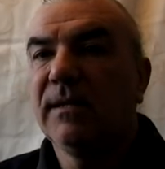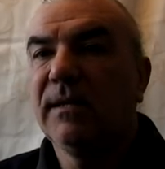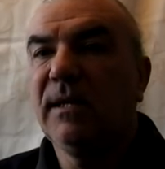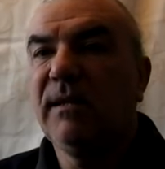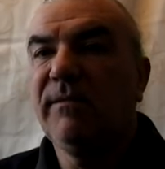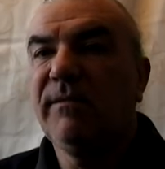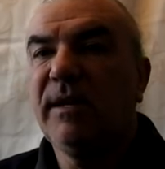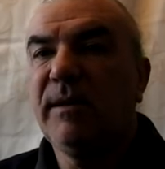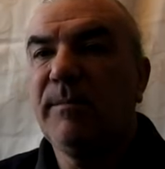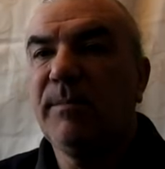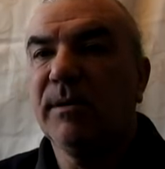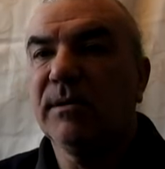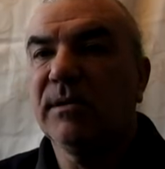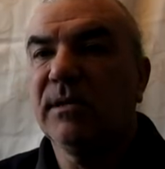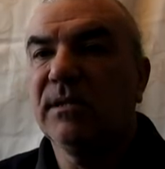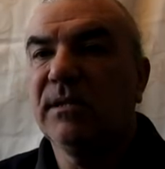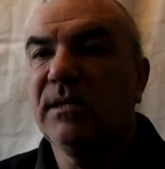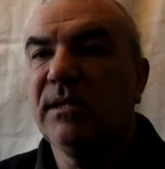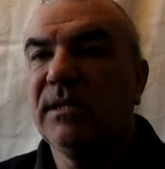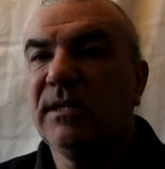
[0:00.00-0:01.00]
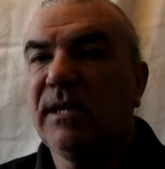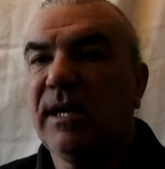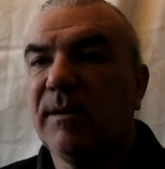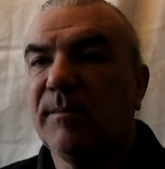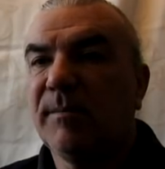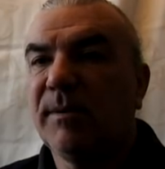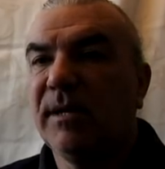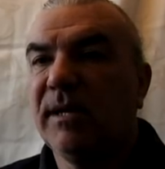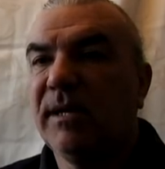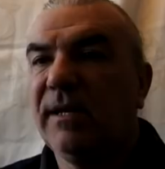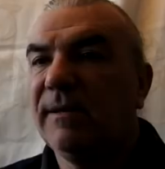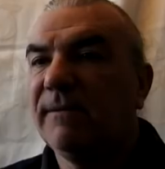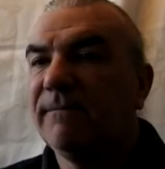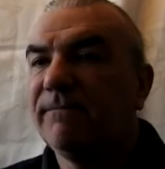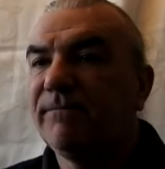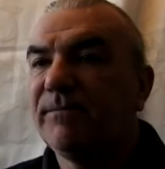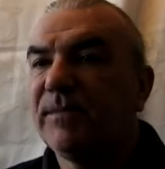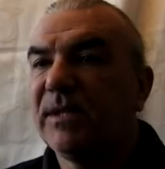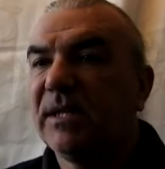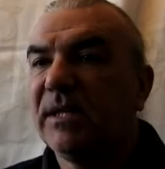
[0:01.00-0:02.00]
TB bosses in Deckley.
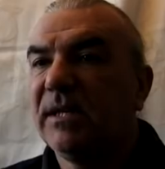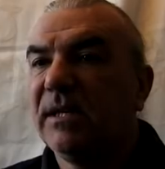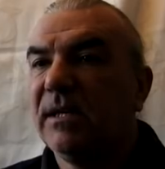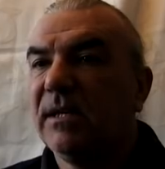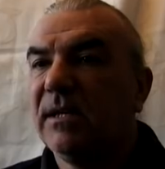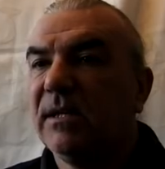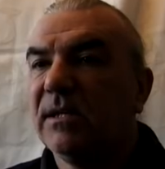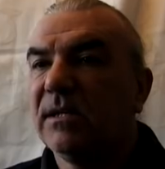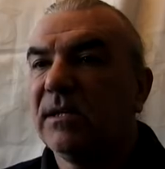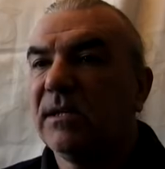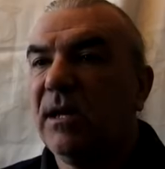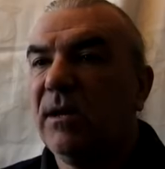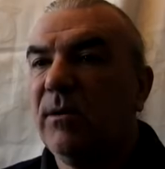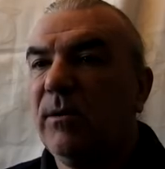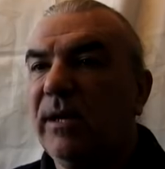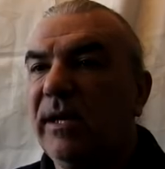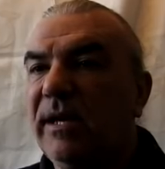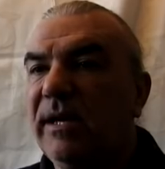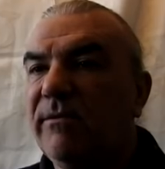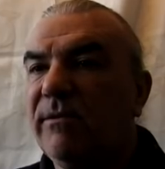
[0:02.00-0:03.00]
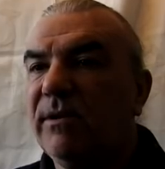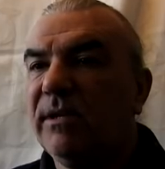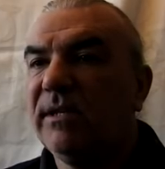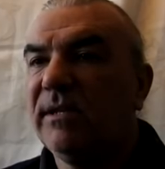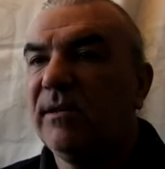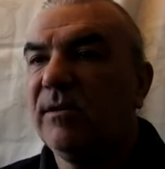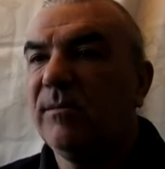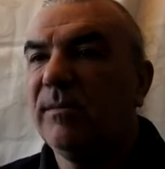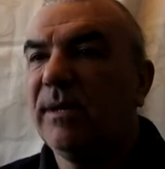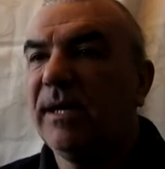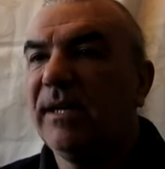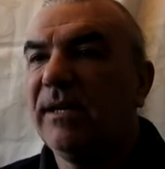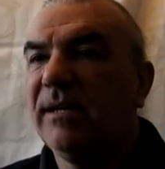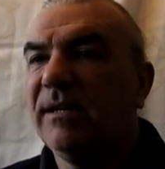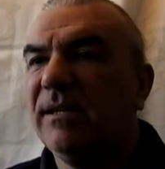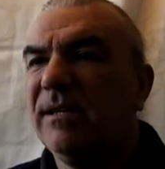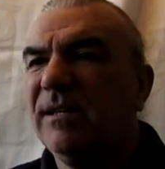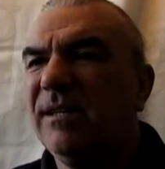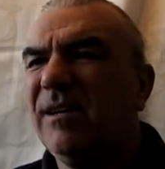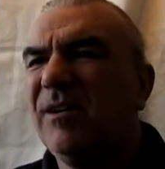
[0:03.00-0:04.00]
Snow here until May.
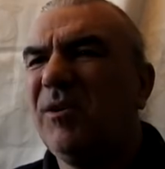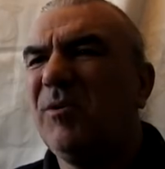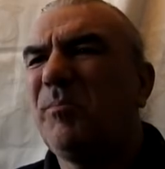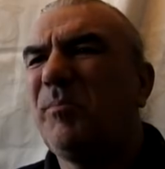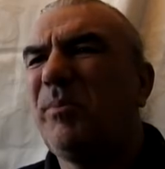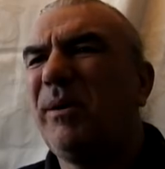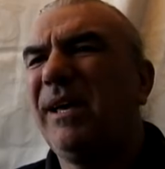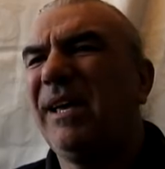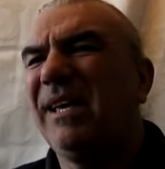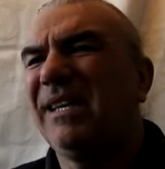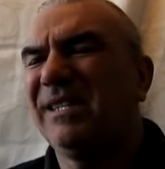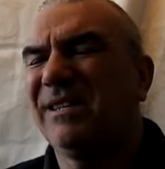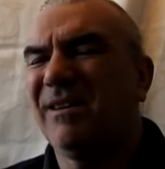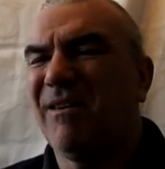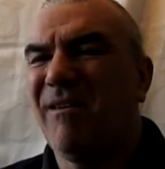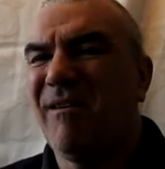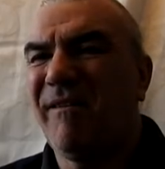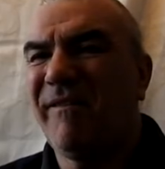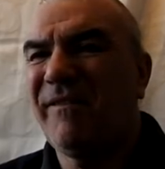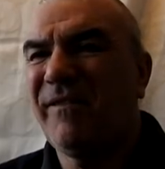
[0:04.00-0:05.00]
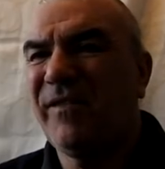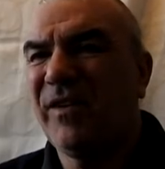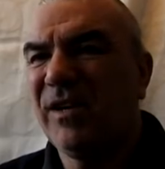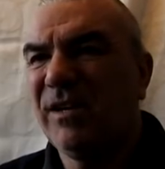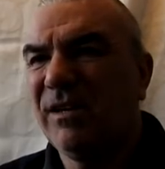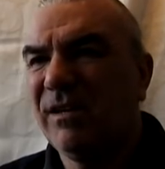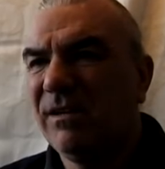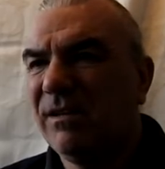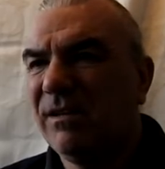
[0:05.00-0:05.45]
Oh, piss off.